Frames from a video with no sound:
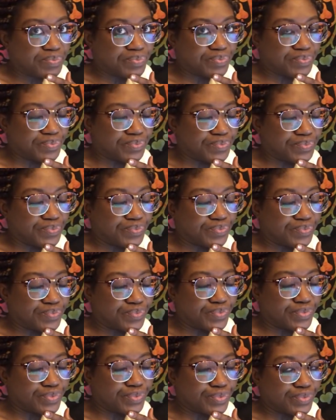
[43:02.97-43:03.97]
Hmm.
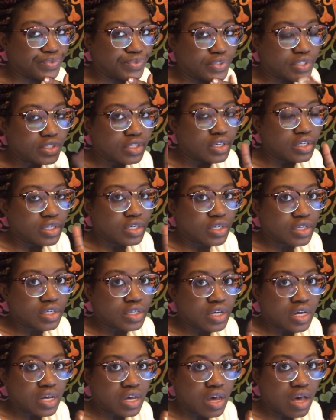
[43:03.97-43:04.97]

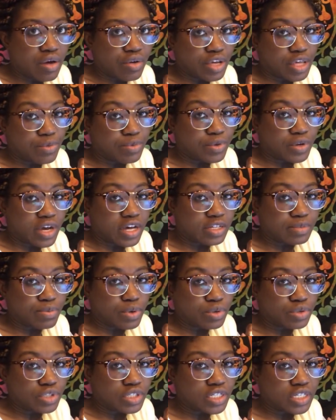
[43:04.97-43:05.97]
I'll keep you guys
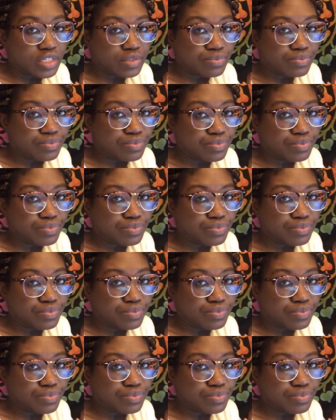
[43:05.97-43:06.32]
posted.